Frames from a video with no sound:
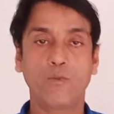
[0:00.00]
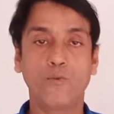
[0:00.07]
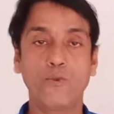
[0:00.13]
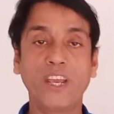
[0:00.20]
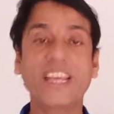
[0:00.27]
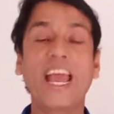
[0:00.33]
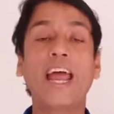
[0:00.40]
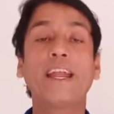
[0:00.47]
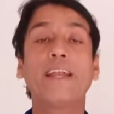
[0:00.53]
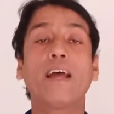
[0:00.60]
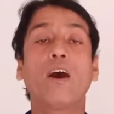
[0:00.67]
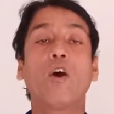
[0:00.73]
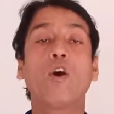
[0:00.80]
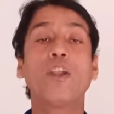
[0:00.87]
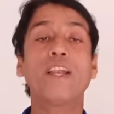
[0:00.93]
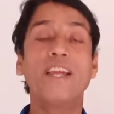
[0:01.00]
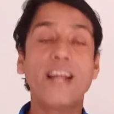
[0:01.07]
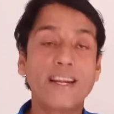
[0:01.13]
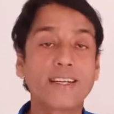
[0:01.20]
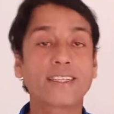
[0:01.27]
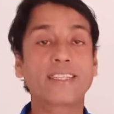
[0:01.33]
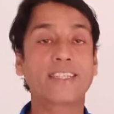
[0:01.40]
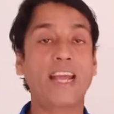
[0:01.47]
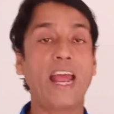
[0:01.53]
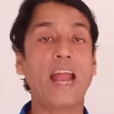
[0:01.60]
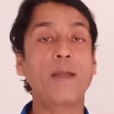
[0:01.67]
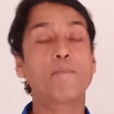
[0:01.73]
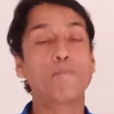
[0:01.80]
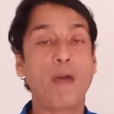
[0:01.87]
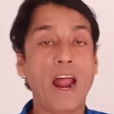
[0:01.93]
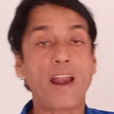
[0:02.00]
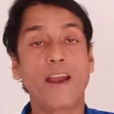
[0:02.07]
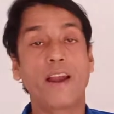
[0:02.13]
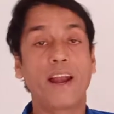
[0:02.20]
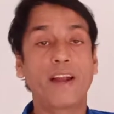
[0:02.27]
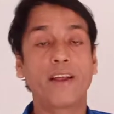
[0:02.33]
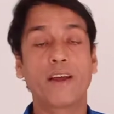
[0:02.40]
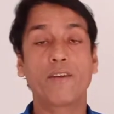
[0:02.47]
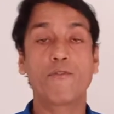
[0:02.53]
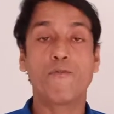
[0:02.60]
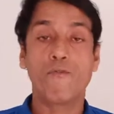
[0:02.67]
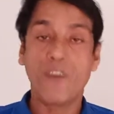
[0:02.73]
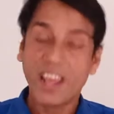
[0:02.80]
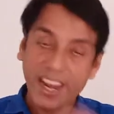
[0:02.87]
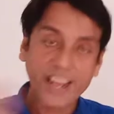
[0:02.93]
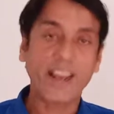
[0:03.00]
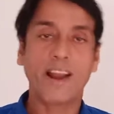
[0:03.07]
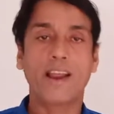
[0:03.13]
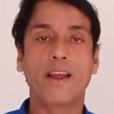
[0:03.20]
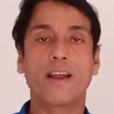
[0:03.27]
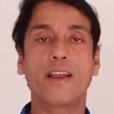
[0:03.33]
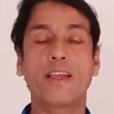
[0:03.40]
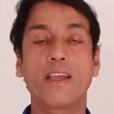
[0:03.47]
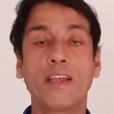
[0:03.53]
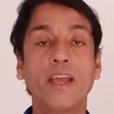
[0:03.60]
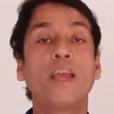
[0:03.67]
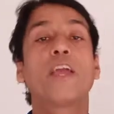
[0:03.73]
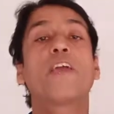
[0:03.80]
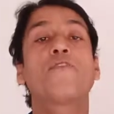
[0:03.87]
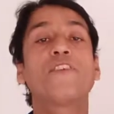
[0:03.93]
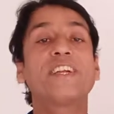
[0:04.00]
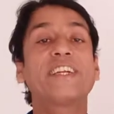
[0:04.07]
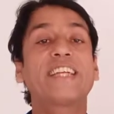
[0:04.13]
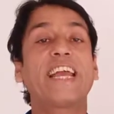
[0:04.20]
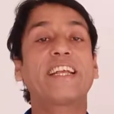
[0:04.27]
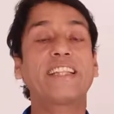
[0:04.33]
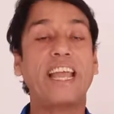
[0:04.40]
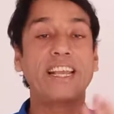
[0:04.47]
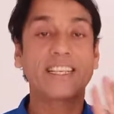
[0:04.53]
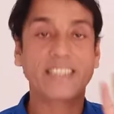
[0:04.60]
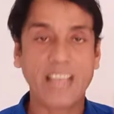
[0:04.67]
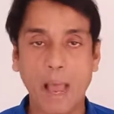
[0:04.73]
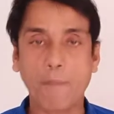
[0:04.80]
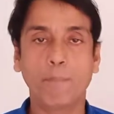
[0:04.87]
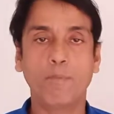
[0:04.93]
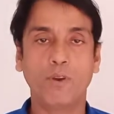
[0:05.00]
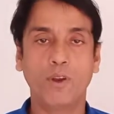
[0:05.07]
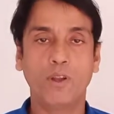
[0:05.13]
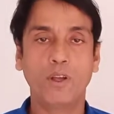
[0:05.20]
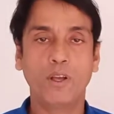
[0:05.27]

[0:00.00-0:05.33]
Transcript: We can only understand parallel adder very clearly if we take the example.